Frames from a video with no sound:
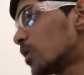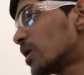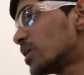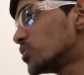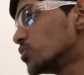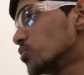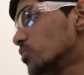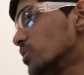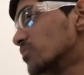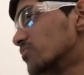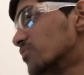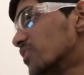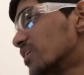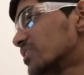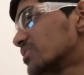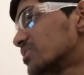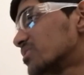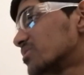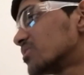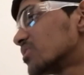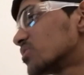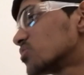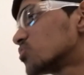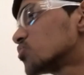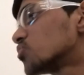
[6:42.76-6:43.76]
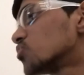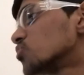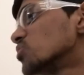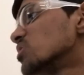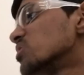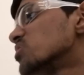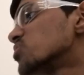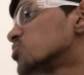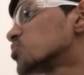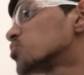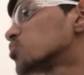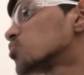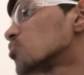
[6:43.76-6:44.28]
you invited us to
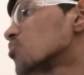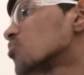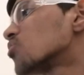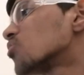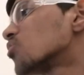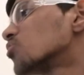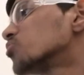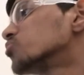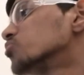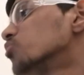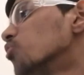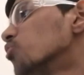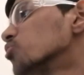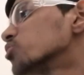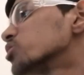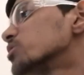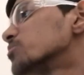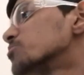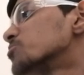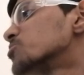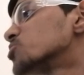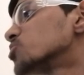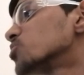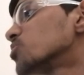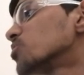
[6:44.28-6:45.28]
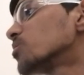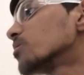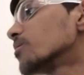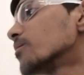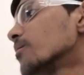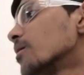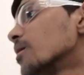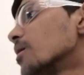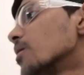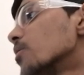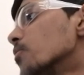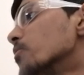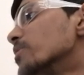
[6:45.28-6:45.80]
this so-called gossip show.
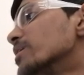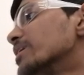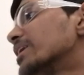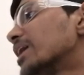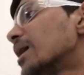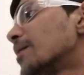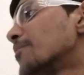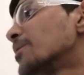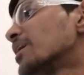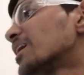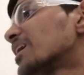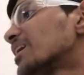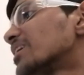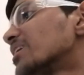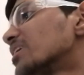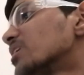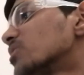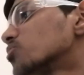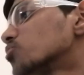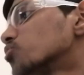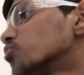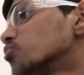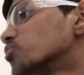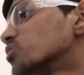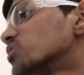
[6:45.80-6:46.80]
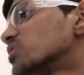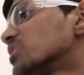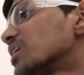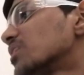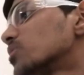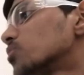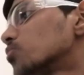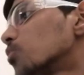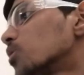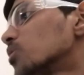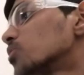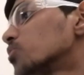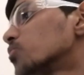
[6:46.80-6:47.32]
We came here to state
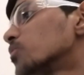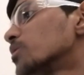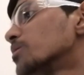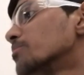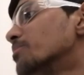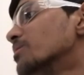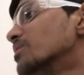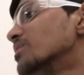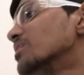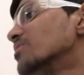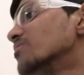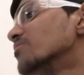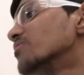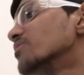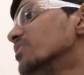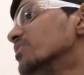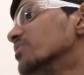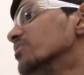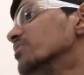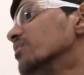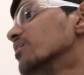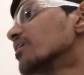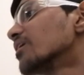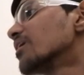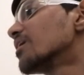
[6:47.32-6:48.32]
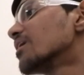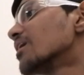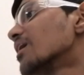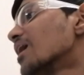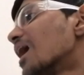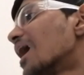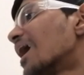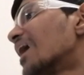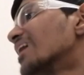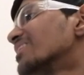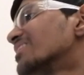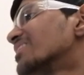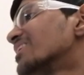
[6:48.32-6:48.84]
what we believe in.
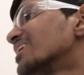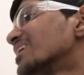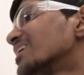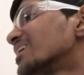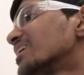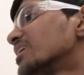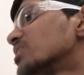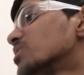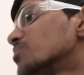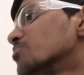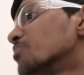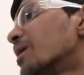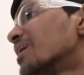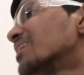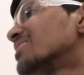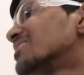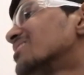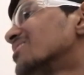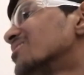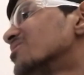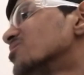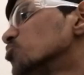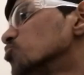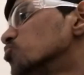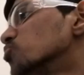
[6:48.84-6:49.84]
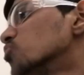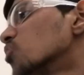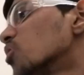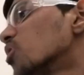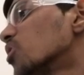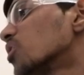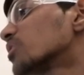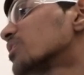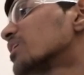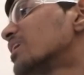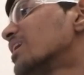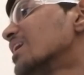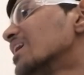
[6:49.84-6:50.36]
I think it's my turn to
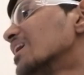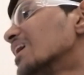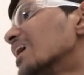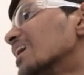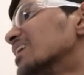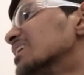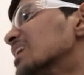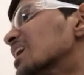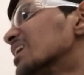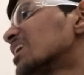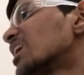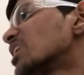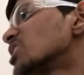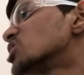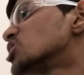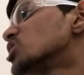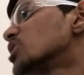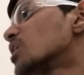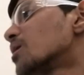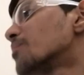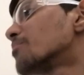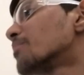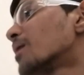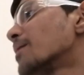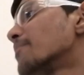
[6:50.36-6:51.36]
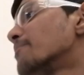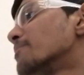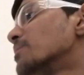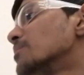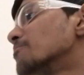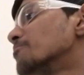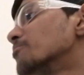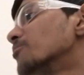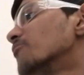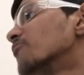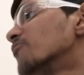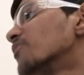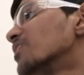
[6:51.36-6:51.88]
talk. In Russia, my
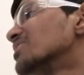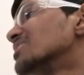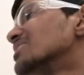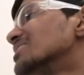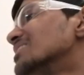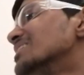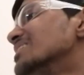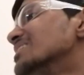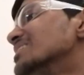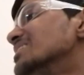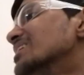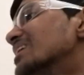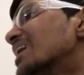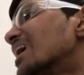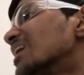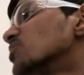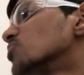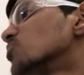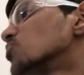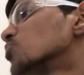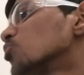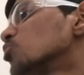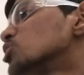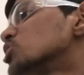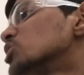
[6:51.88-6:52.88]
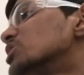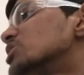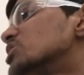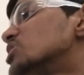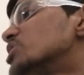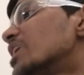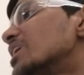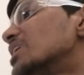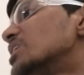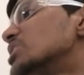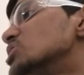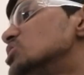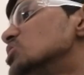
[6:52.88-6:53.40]
people face legal and social
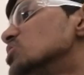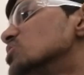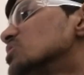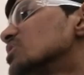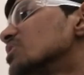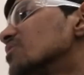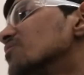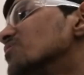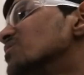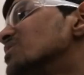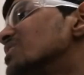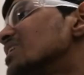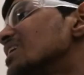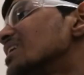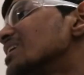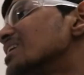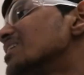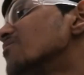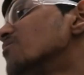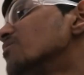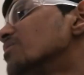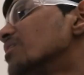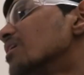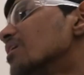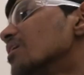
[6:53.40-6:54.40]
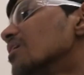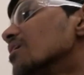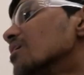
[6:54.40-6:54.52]
challenges if they even